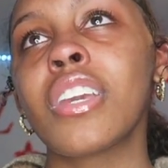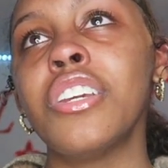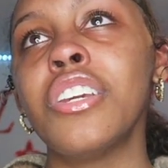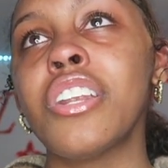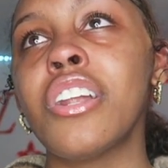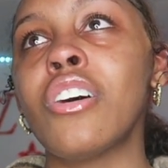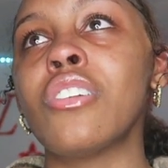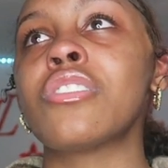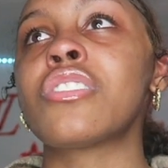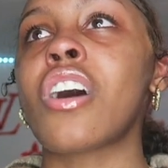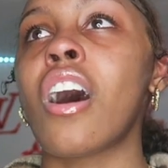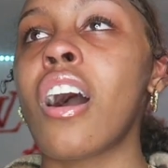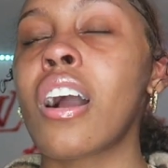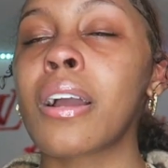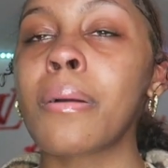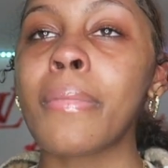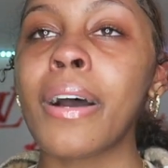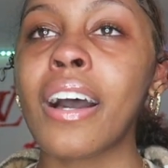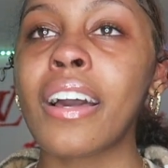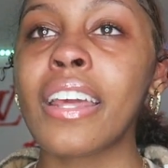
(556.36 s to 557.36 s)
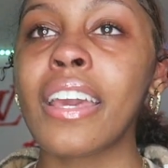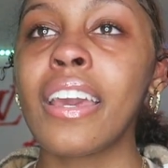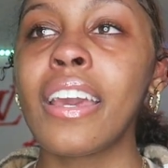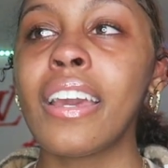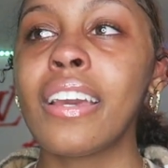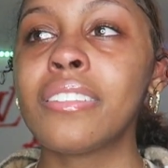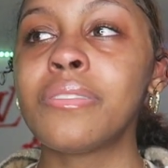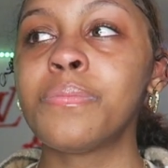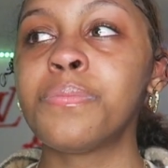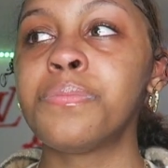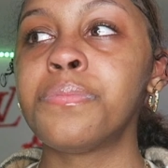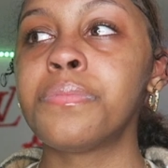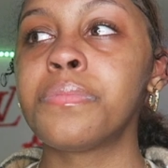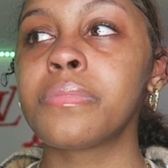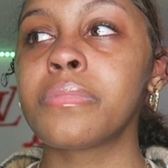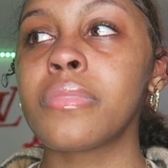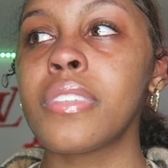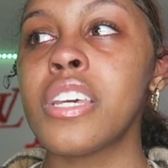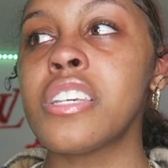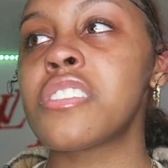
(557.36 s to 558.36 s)
you know, talk about it.
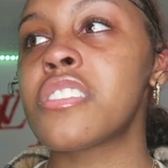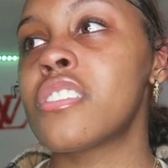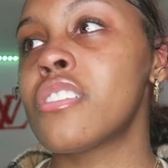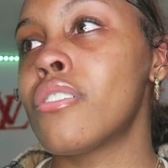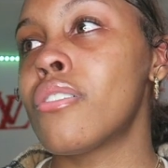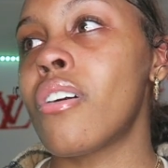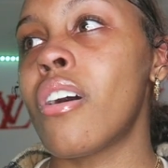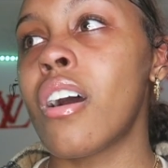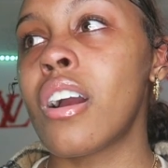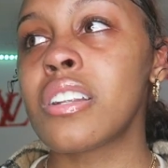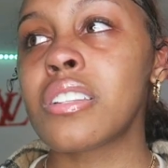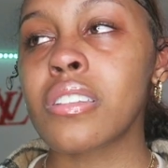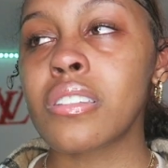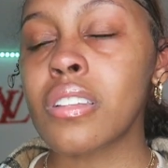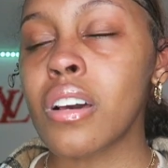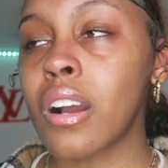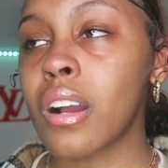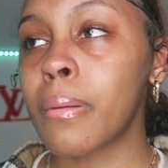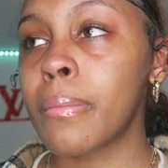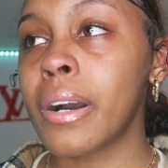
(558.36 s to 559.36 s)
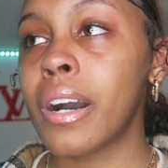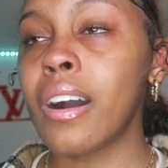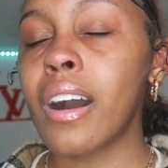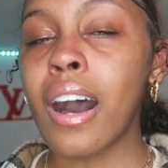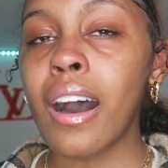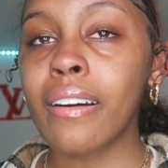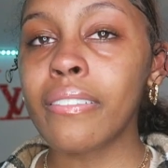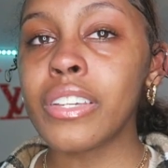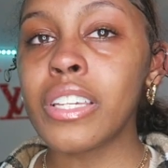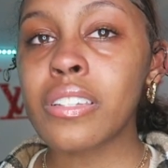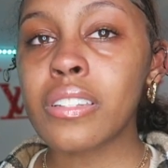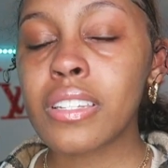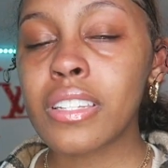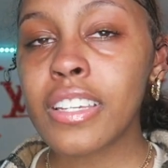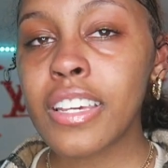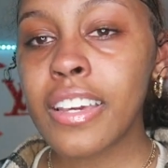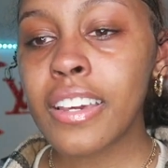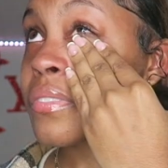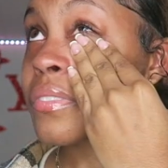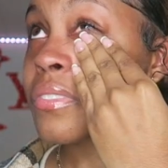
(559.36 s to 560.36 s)
It's still hard to talk about,
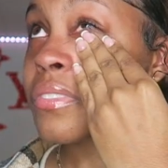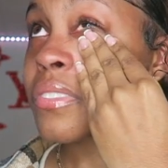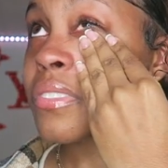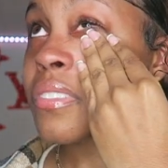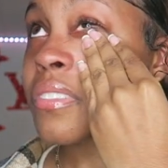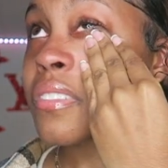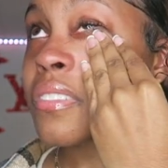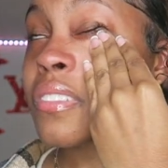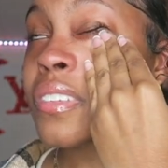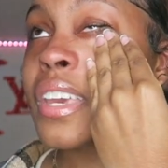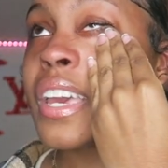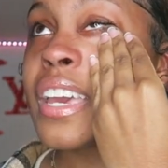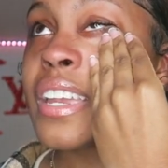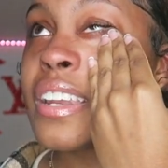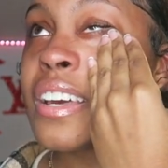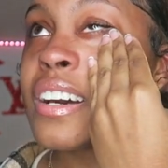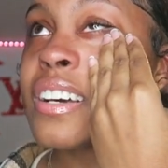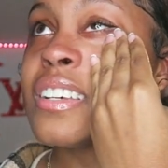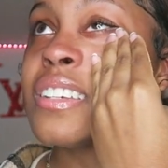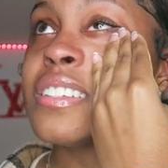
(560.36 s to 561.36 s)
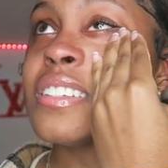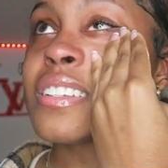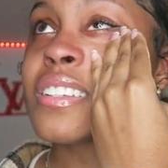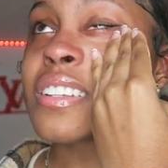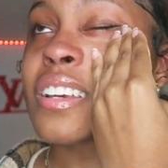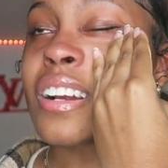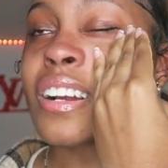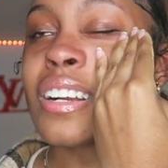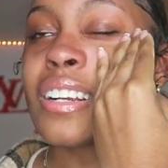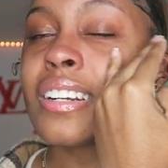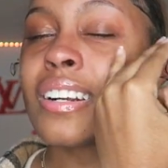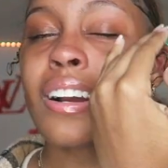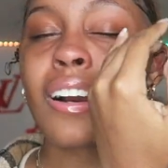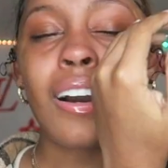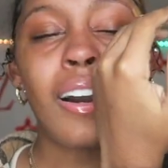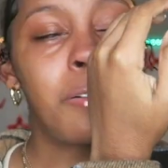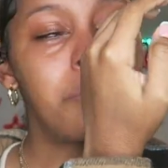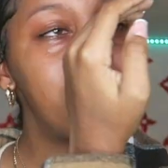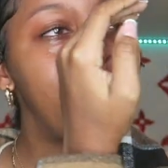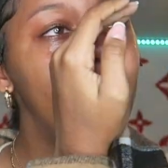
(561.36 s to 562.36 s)
obviously. It does hurt.
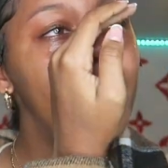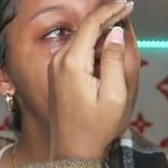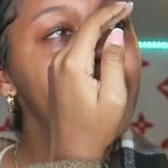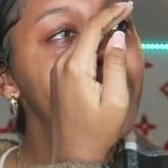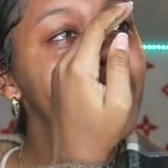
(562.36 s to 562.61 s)
I'm not